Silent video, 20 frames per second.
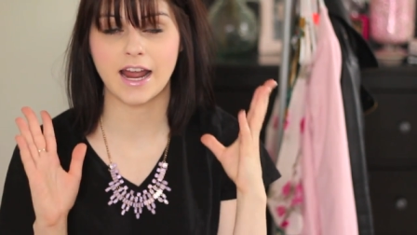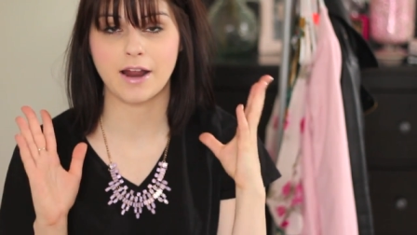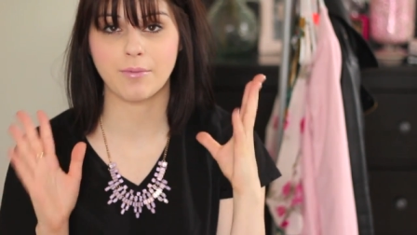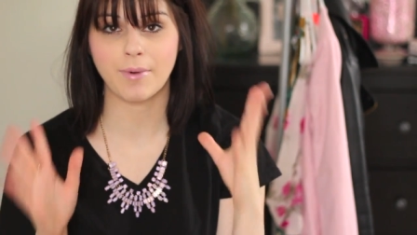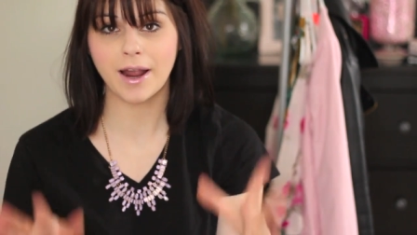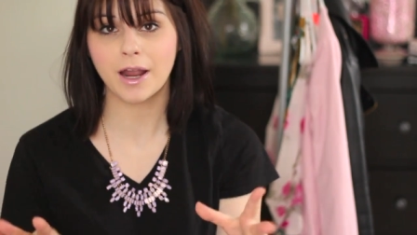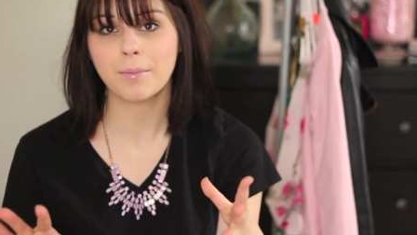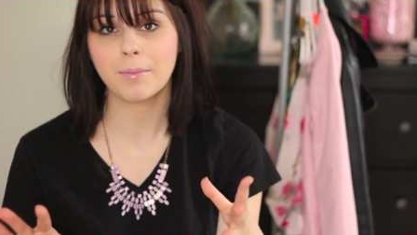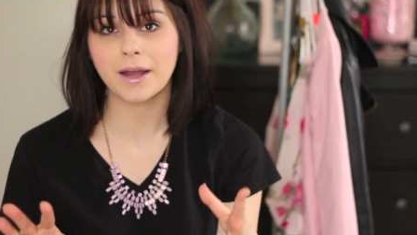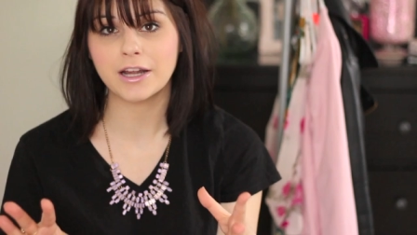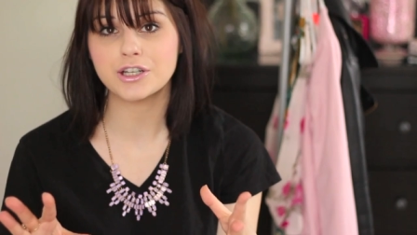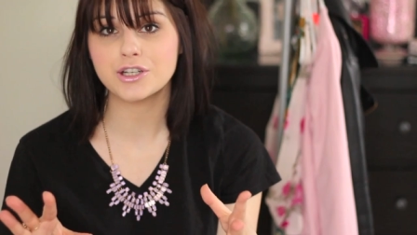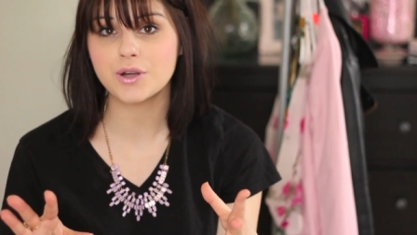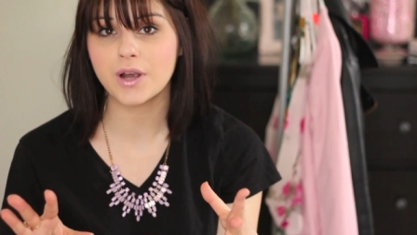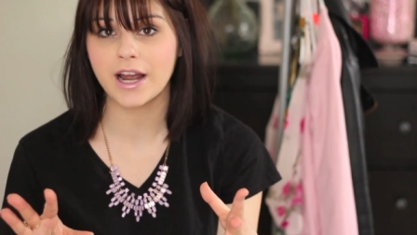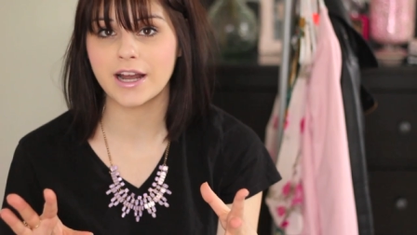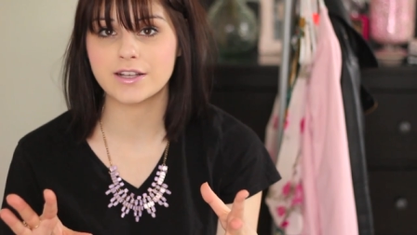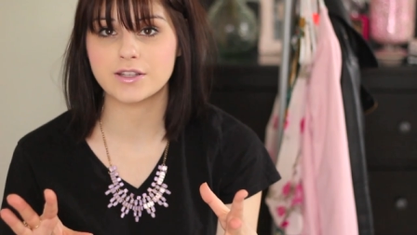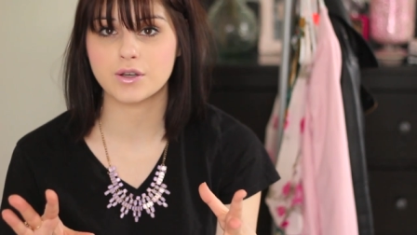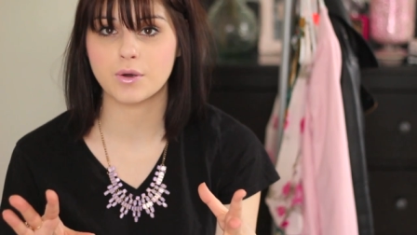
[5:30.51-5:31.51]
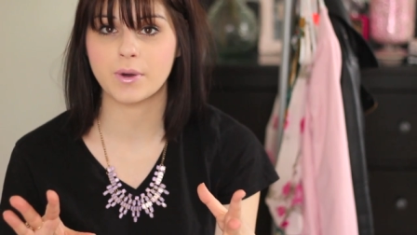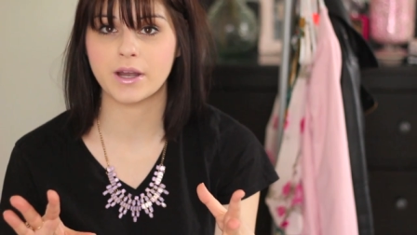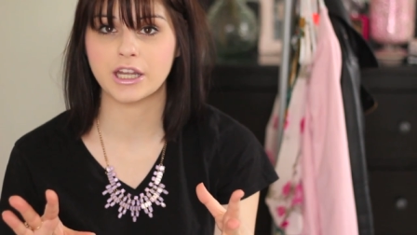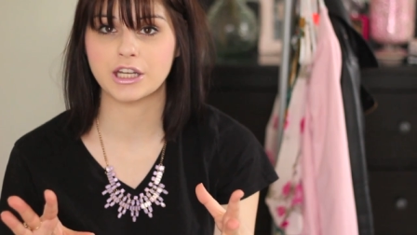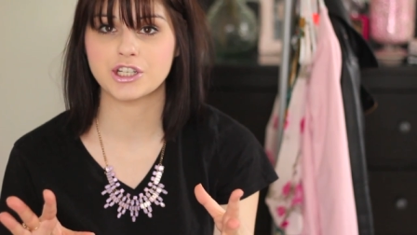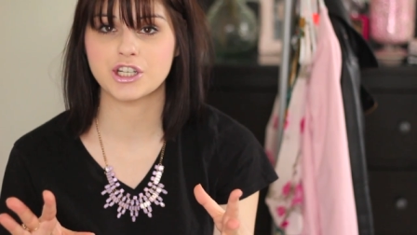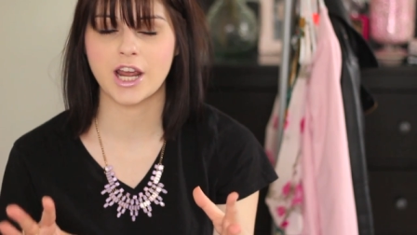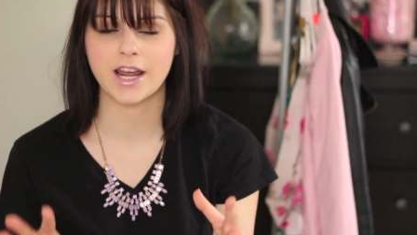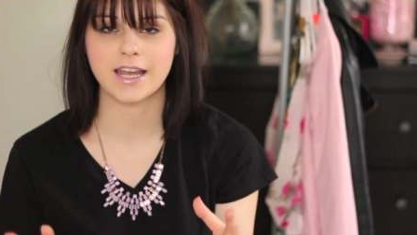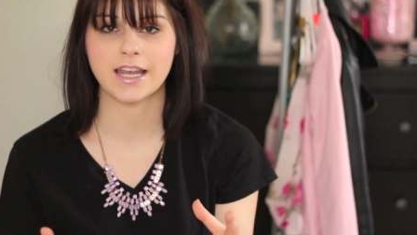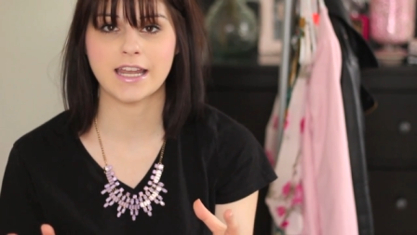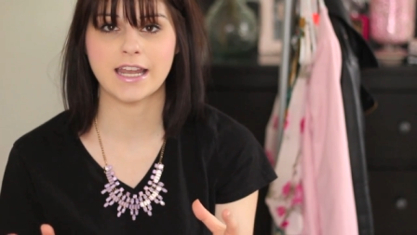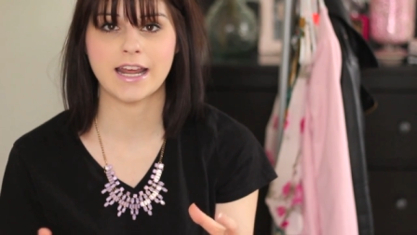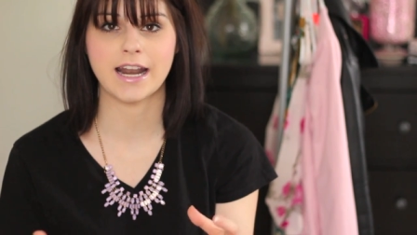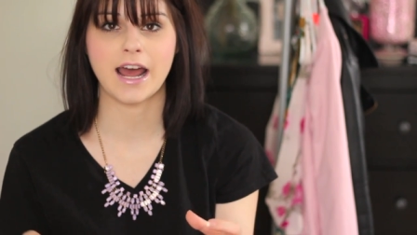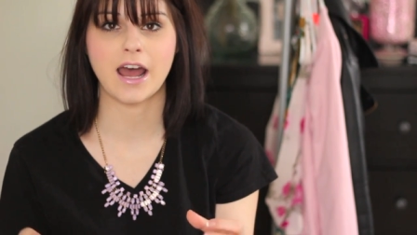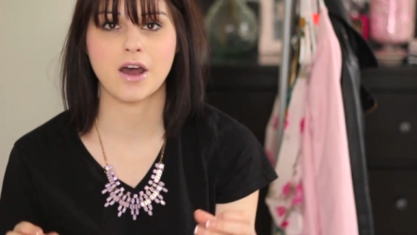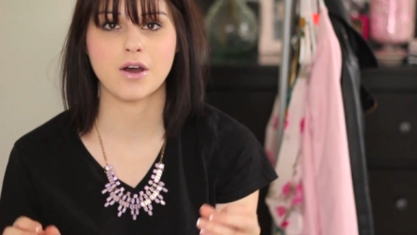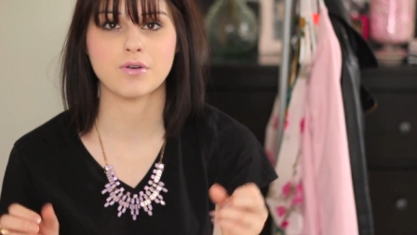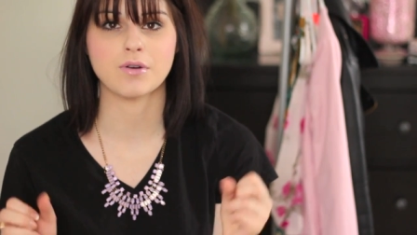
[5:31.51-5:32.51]
I recommend you guys going and checking
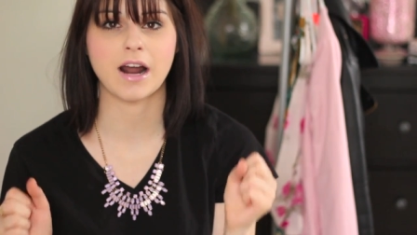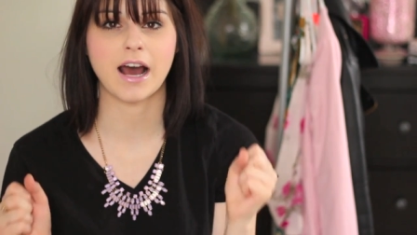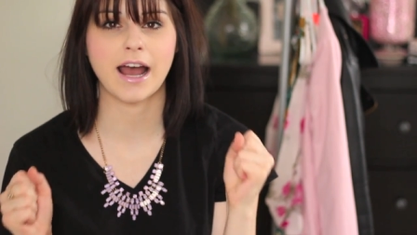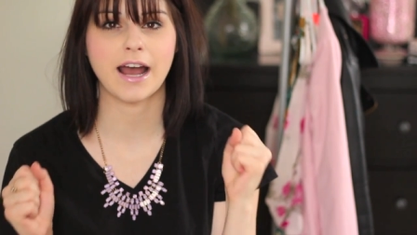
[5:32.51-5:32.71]
it out.